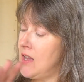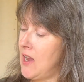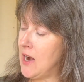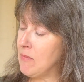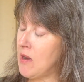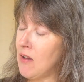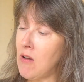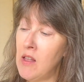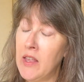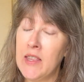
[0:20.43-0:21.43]
And I'm not
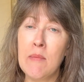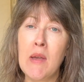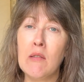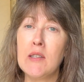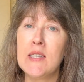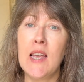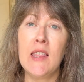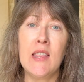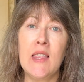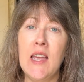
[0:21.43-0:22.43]
calling them out to say
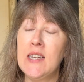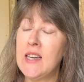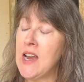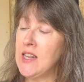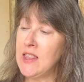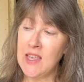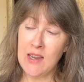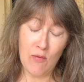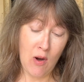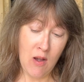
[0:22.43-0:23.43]
that they did
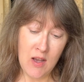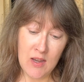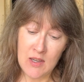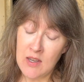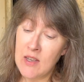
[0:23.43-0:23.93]
anything wrong.